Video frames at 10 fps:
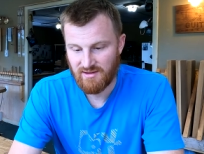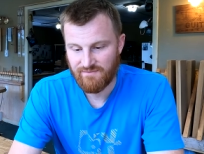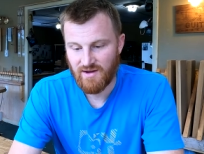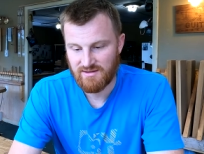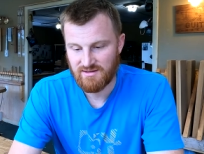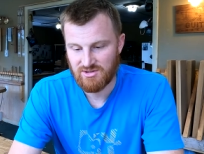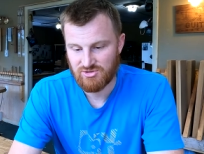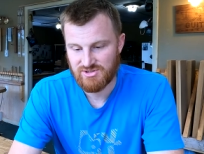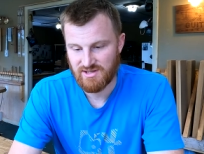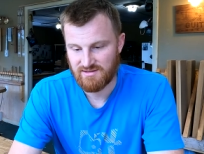and I find it
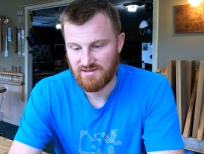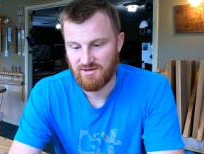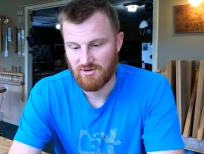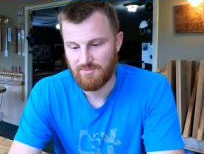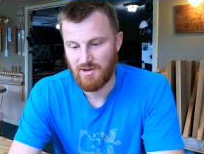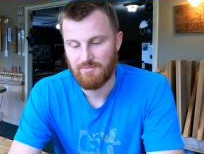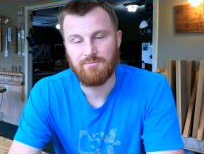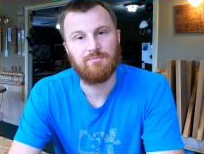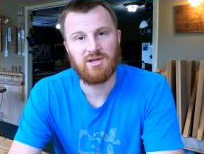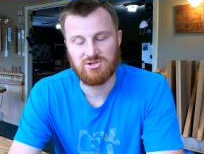interesting to hear a
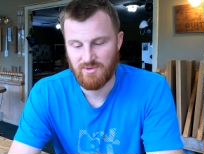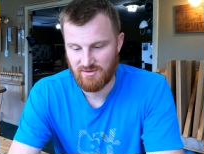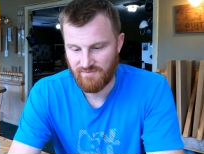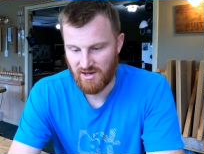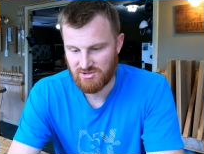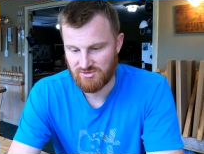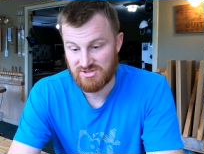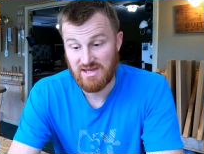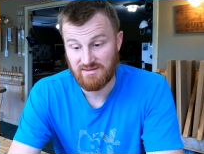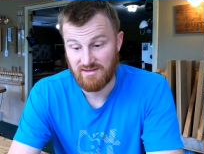major manufacturer
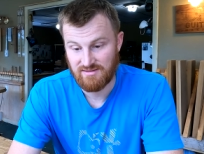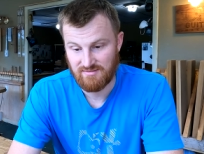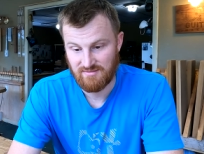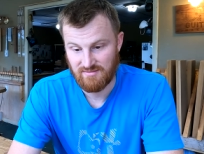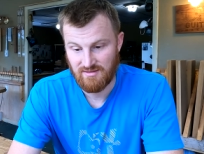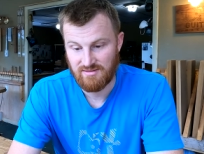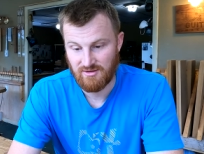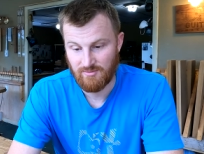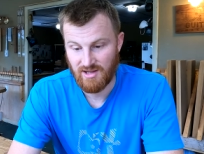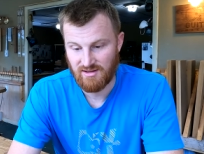saying that, that
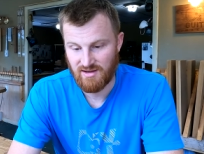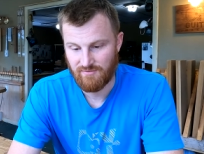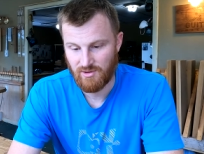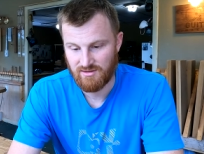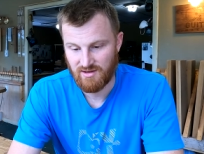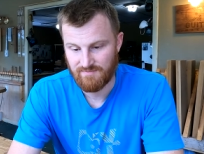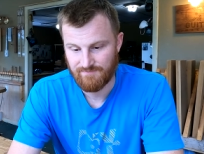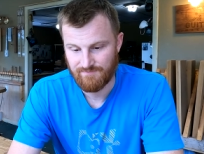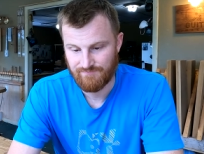they're about halfway done.